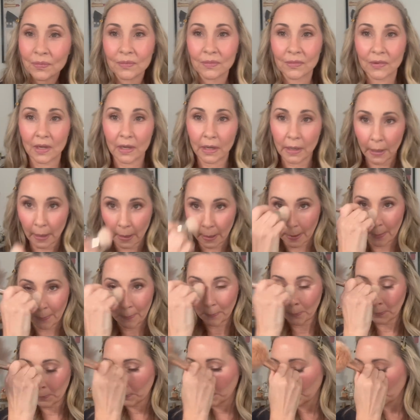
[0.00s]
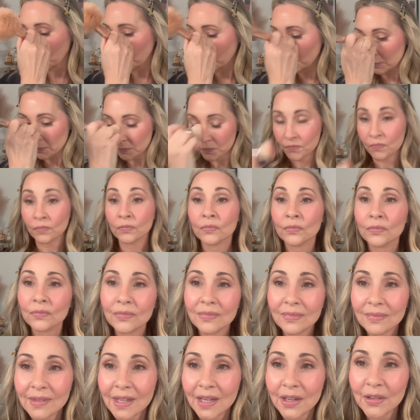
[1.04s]
Okay,
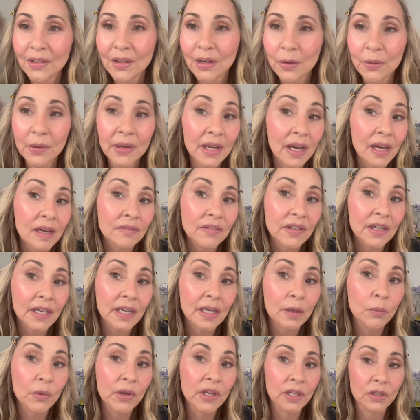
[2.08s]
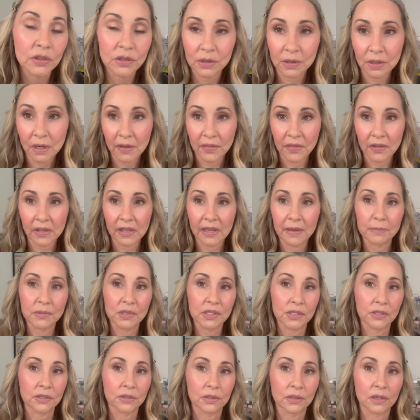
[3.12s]
and there we have it. And we can do it on the lips
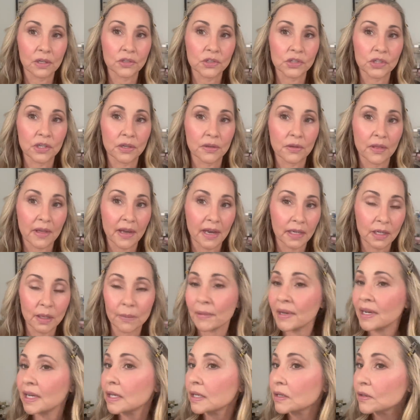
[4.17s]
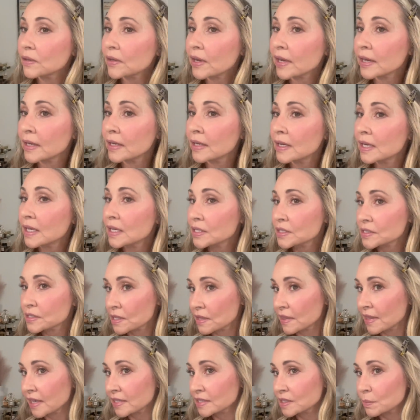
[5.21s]
too, and I'll show you that in a minute, okay? So
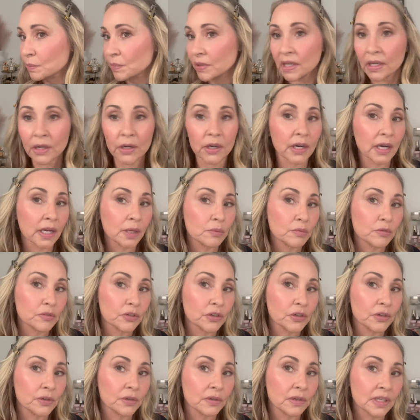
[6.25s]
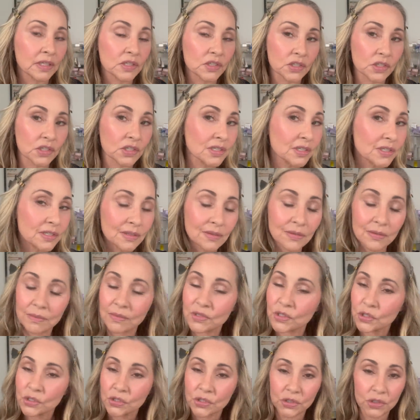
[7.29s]
that's pink grapefruit. It's just
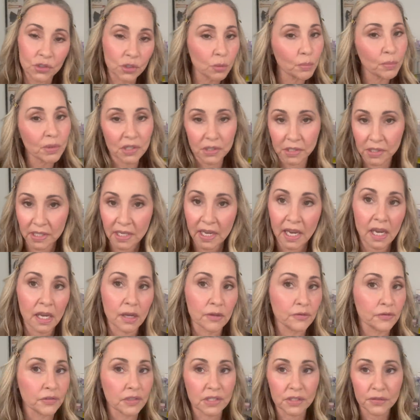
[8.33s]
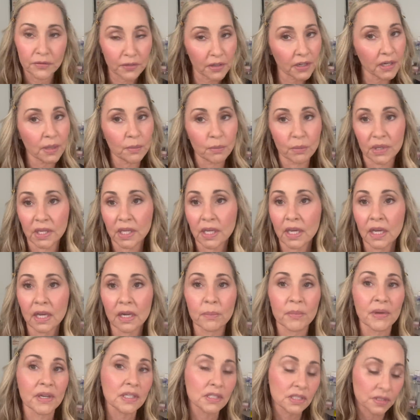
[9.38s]
super safe. It's very pink,
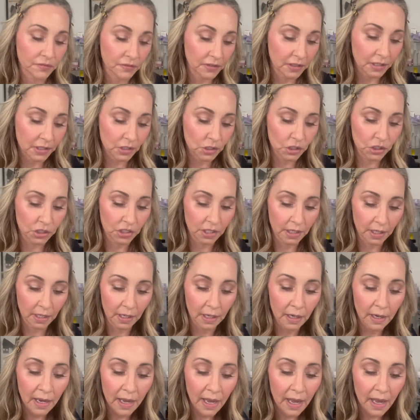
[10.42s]
but it's very sheer.